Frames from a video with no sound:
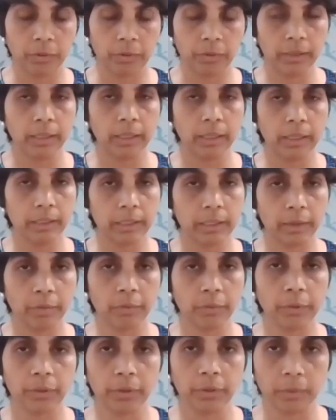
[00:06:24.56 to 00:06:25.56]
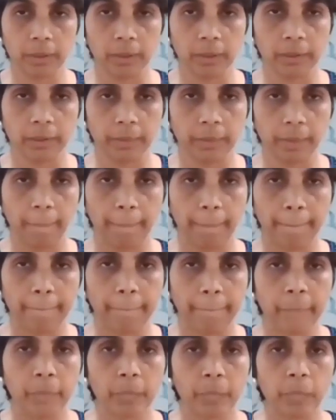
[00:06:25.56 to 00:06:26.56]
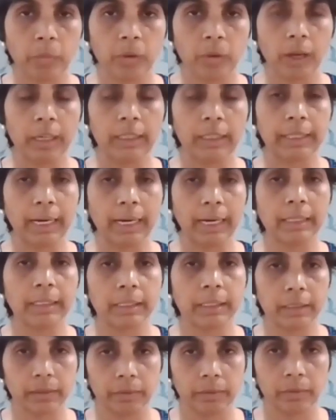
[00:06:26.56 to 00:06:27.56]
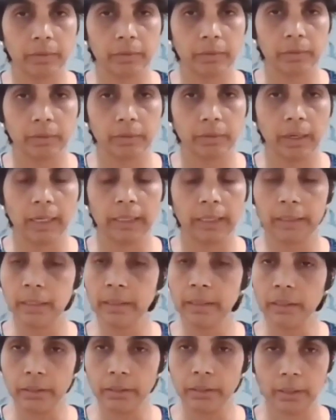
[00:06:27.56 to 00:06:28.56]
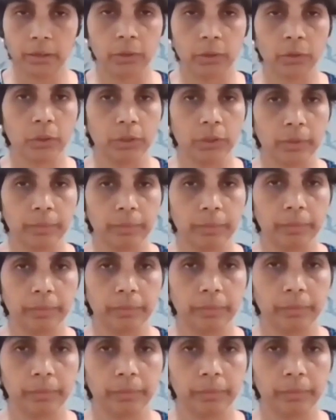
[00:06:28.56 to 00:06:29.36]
for ourselves and for the world? And that, I think, is Santosh.